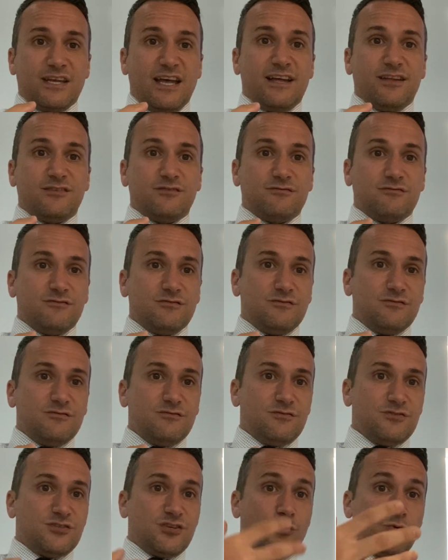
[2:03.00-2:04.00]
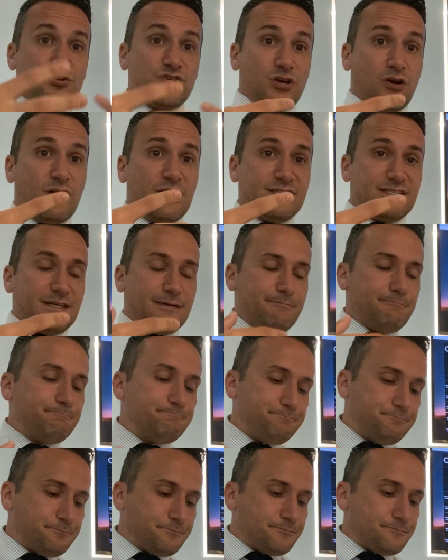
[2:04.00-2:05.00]
and socializing,
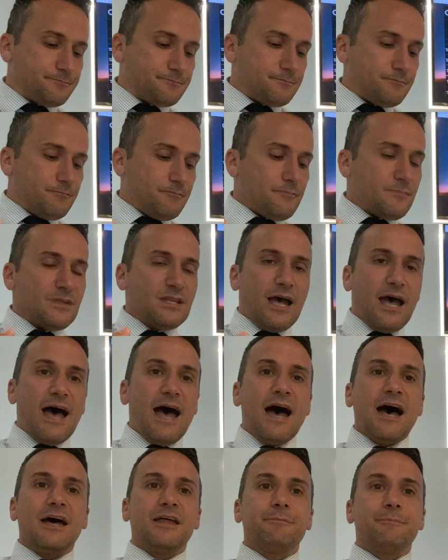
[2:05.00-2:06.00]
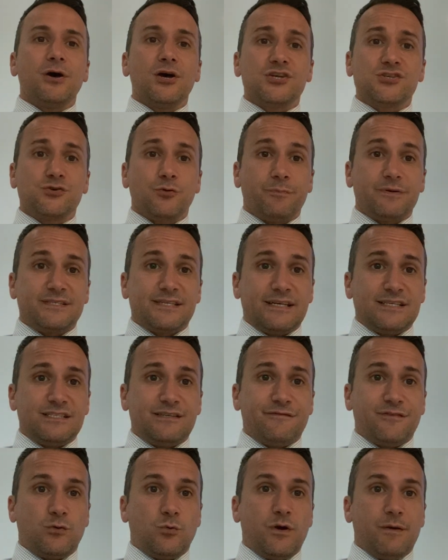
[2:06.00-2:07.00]
and personal
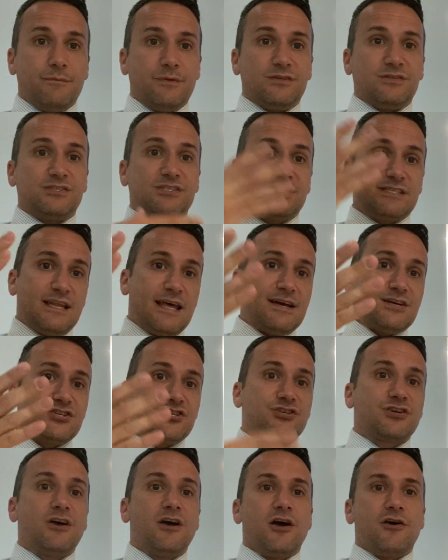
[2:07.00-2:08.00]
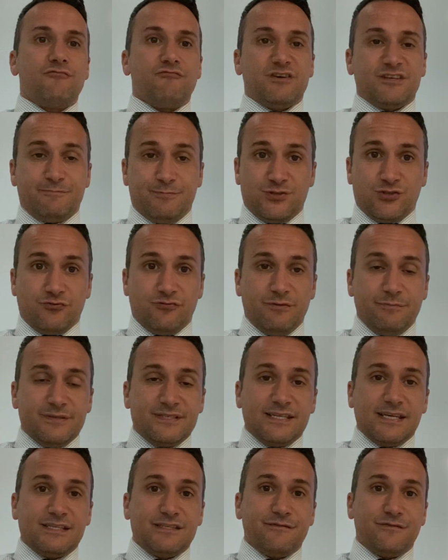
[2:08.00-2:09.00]
protective equipment / respiratory
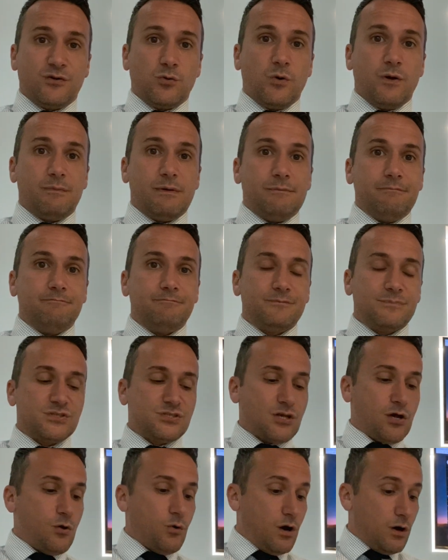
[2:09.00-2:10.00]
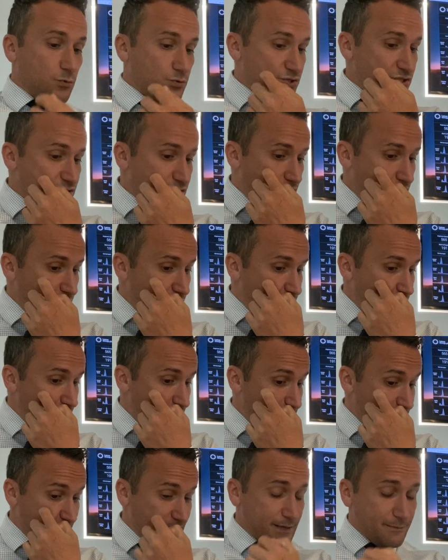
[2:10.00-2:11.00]
protective equipment. So I'll start at
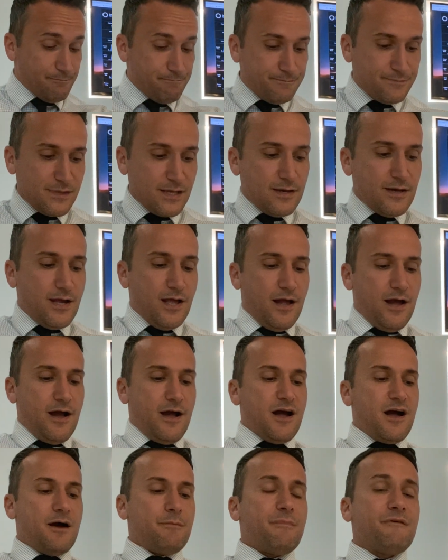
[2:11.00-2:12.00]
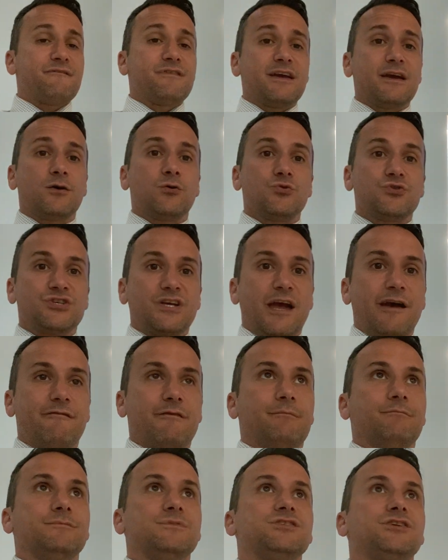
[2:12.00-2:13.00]
the beginning. Vehicle
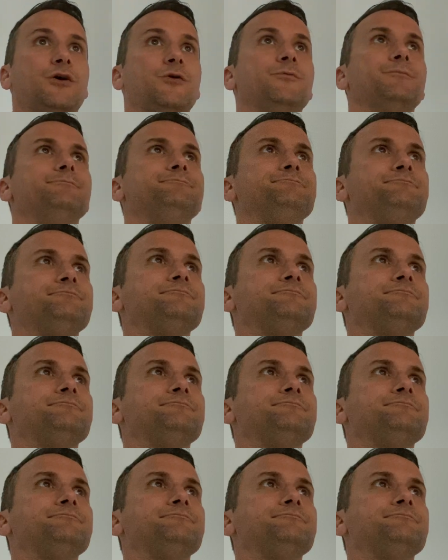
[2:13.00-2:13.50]
sharing. So